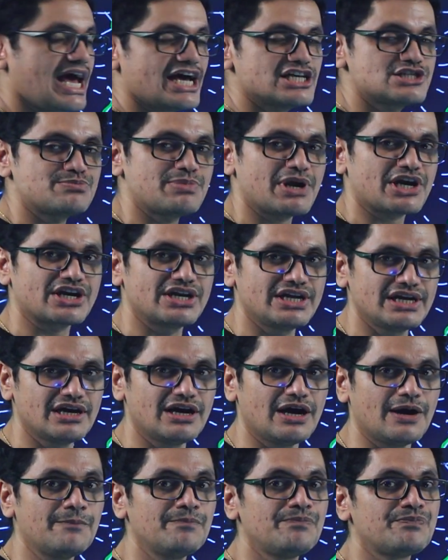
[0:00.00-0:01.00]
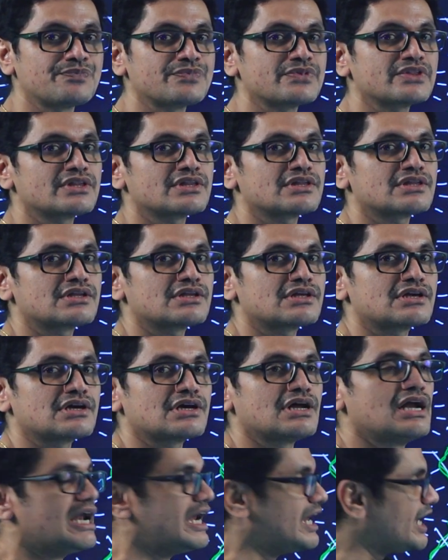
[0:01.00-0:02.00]
aspect here,
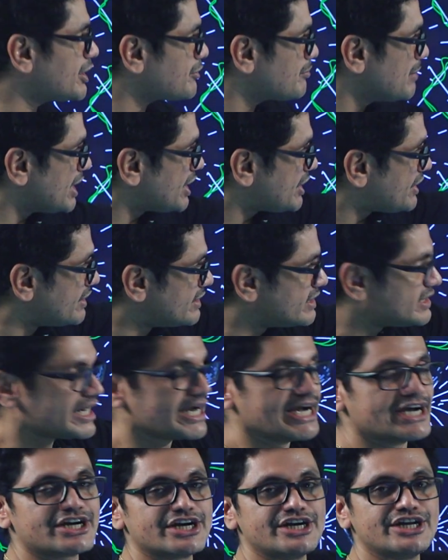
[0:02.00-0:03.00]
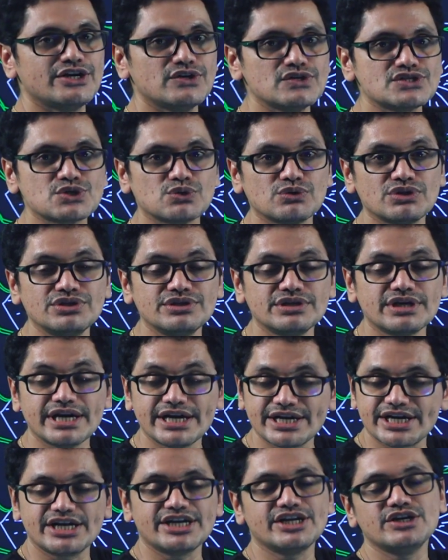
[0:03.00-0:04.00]
let me introduce
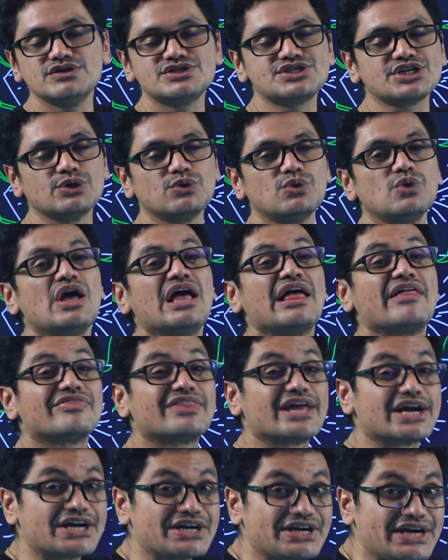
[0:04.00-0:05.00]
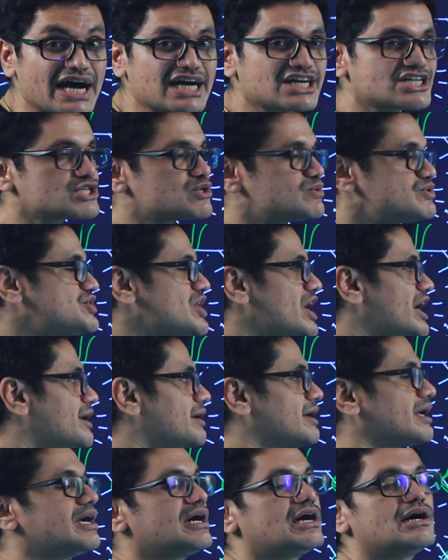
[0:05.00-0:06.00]
you the ducts which
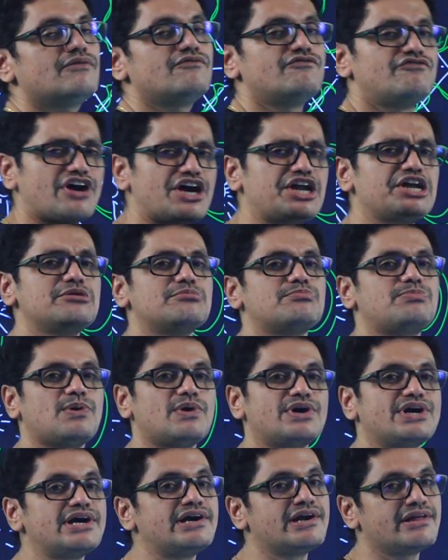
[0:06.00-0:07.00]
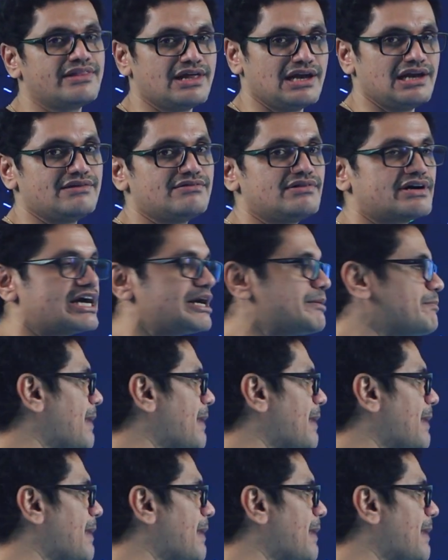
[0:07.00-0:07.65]
are very important in the liver and